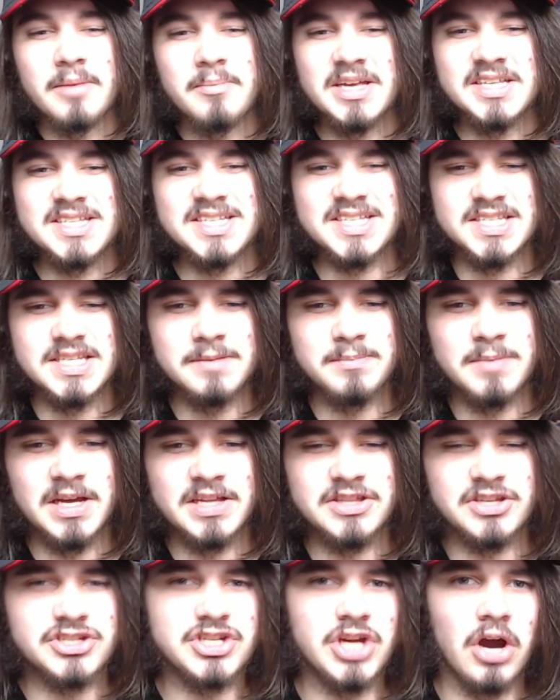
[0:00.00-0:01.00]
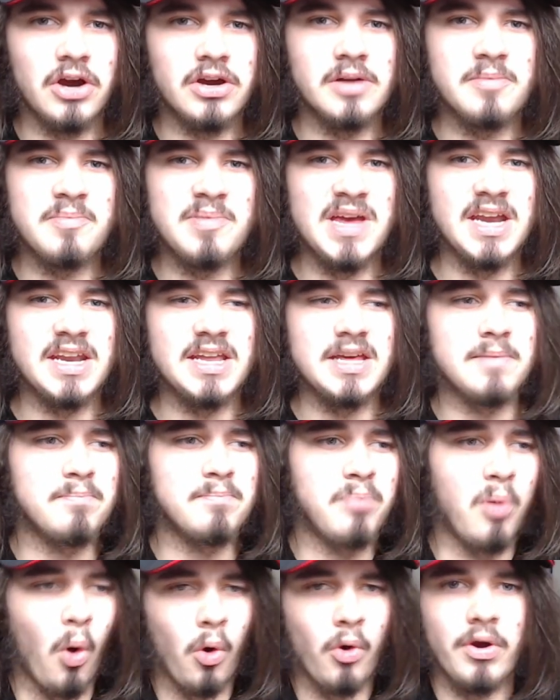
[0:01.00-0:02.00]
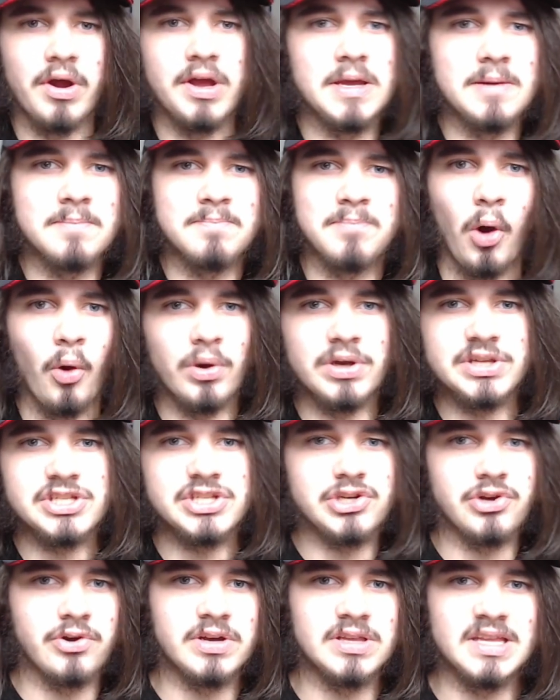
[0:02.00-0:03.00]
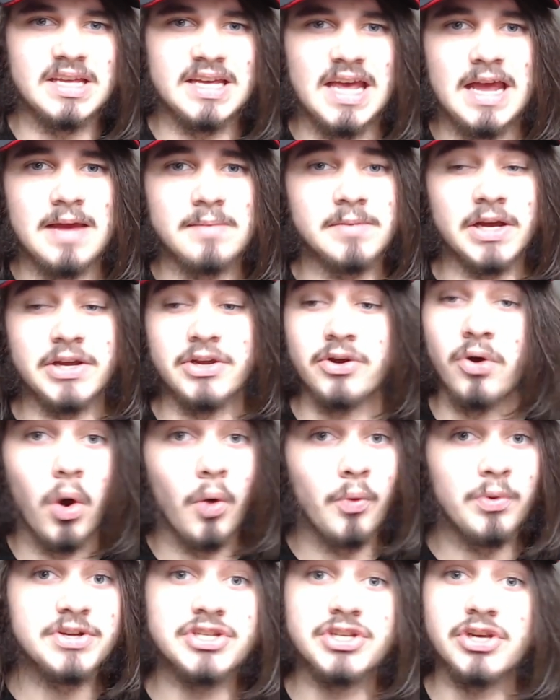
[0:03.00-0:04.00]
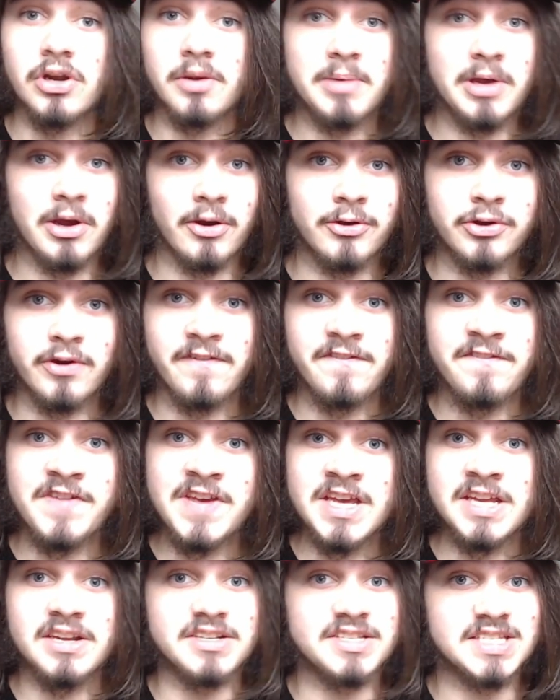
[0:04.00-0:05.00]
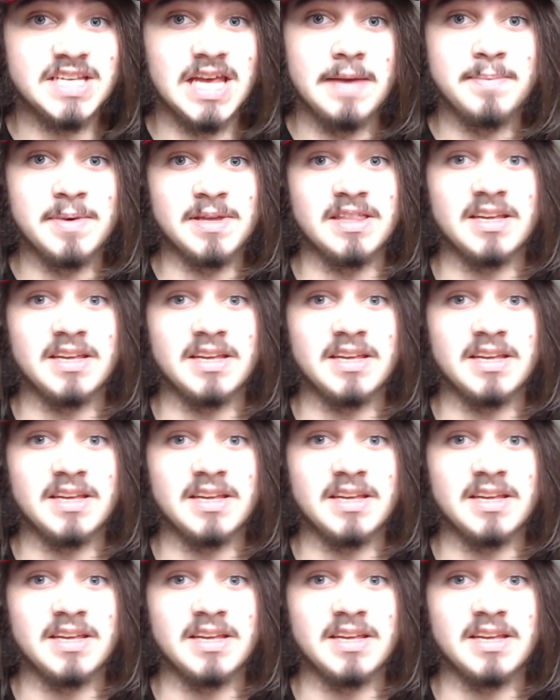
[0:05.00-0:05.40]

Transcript: It makes it seem like there's not going to be any boring parts during the game, like you're always going to be on your feet escaping the